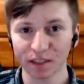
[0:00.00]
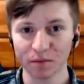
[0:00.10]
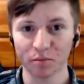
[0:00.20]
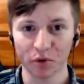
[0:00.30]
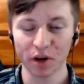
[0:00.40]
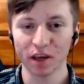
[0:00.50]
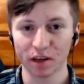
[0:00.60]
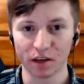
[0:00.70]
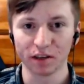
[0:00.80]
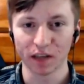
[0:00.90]
but it had
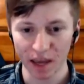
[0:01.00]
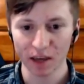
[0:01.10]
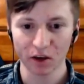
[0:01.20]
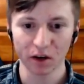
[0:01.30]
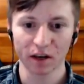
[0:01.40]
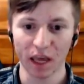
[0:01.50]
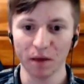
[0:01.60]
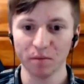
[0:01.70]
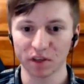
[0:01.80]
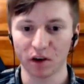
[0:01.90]
some pretty dang
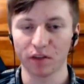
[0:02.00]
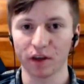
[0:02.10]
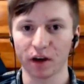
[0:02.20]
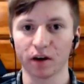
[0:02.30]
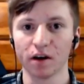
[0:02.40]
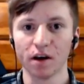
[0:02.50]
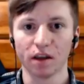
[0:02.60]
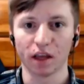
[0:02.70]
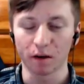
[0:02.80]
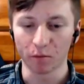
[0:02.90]
good games on
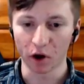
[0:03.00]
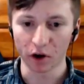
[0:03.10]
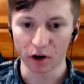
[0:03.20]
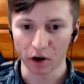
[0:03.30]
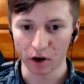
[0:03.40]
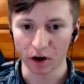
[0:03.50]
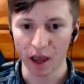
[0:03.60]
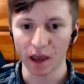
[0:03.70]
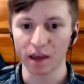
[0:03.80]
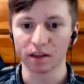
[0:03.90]
there, like Mario
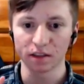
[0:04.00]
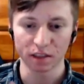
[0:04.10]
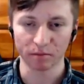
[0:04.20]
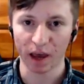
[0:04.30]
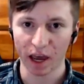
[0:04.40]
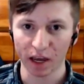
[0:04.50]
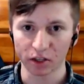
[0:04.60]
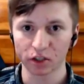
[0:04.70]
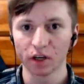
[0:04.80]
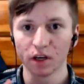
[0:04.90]
Kart 8,
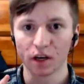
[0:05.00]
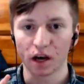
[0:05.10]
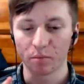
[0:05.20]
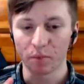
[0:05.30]
Smash,